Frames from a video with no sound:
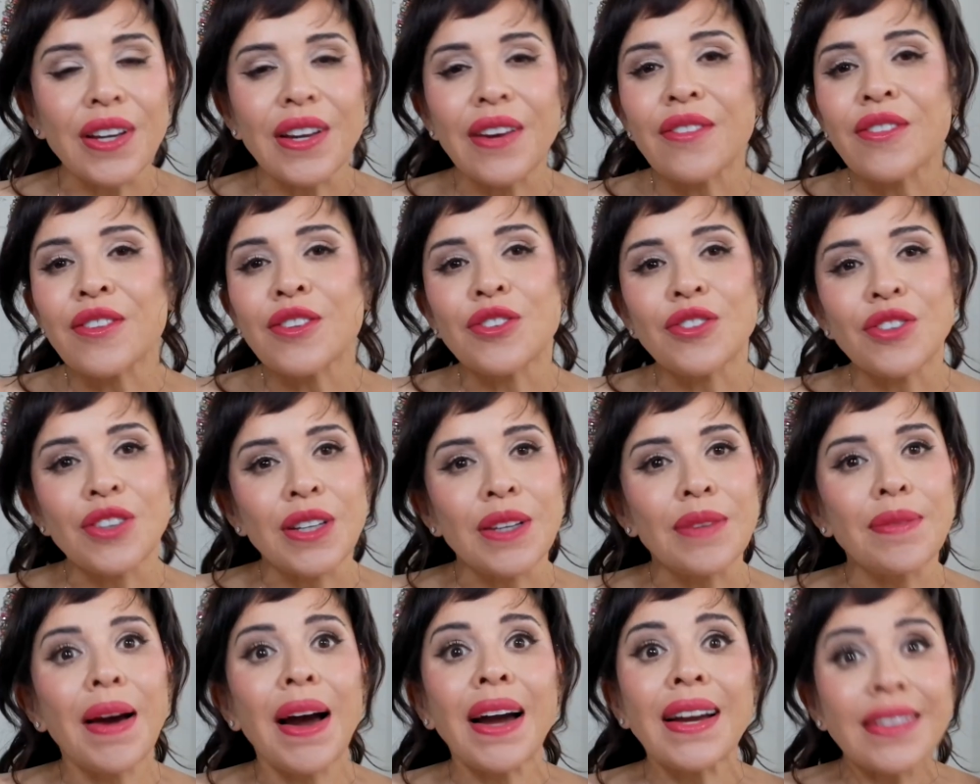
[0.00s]
of the
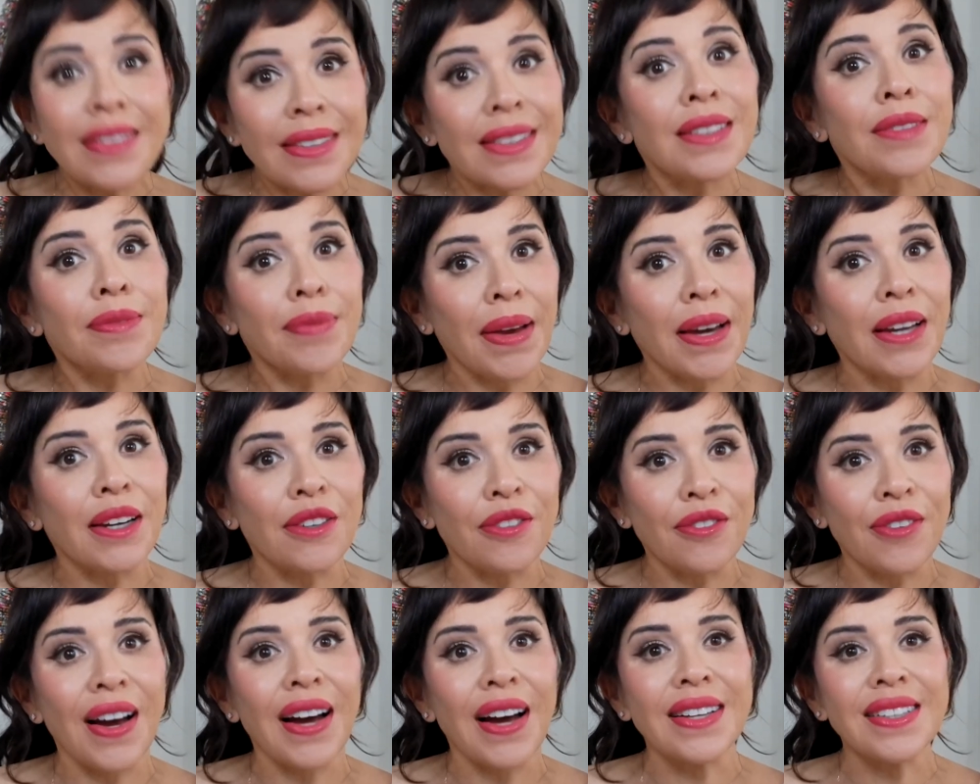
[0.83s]
dream I did
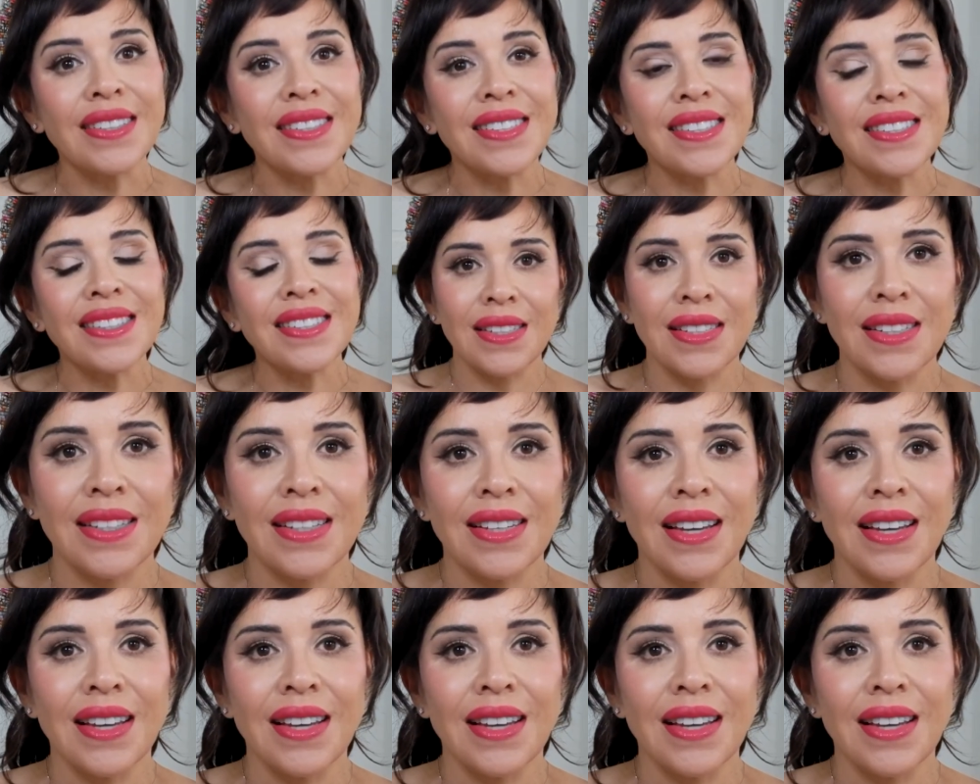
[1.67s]
manifest